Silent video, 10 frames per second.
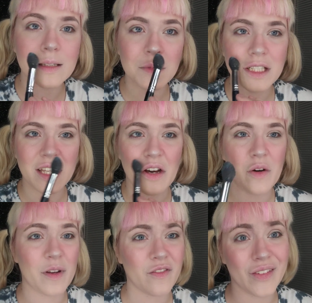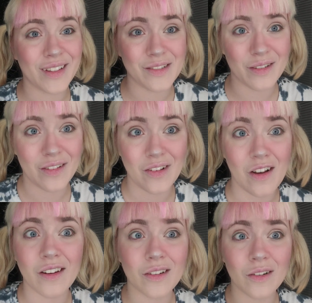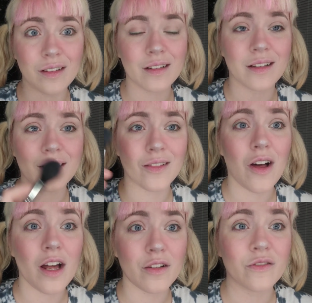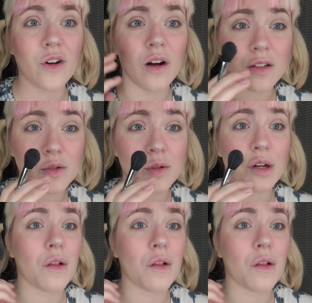since I'm just at home, I feel like doing a lot of contour,